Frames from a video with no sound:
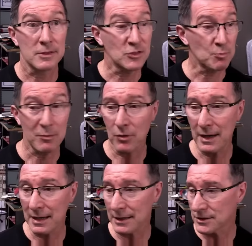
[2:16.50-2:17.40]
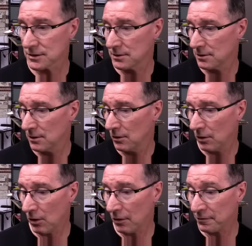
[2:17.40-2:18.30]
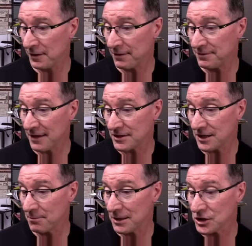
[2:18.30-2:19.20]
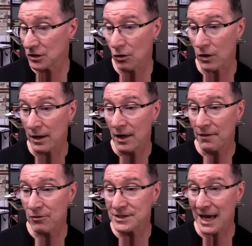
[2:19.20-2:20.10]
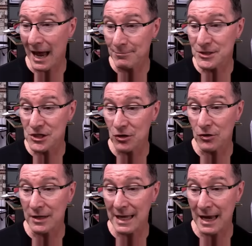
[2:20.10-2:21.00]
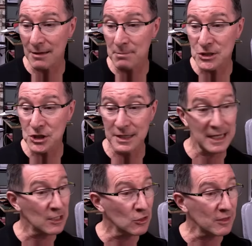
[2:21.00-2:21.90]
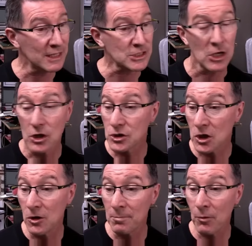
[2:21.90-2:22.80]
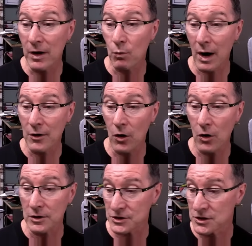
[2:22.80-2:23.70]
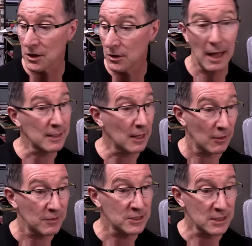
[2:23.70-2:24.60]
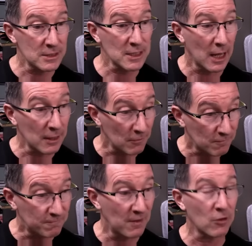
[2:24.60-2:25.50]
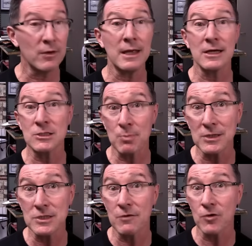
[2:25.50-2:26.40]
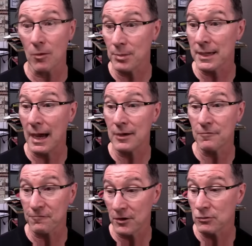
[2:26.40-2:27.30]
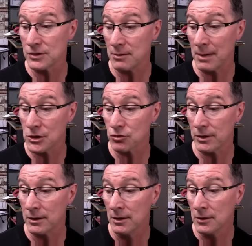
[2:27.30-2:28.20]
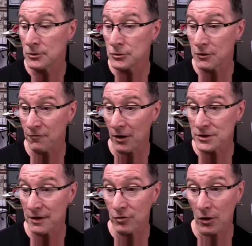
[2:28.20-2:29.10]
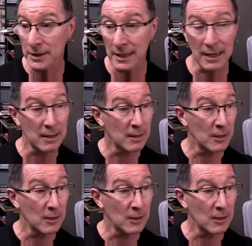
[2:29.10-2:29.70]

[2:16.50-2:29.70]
Gives people headaches. And why he there's an emission. Look, there is absolutely an emission here. Look at this, 2.1 Hertz. This is a very expensive, complicated frequency measuring device they've got here.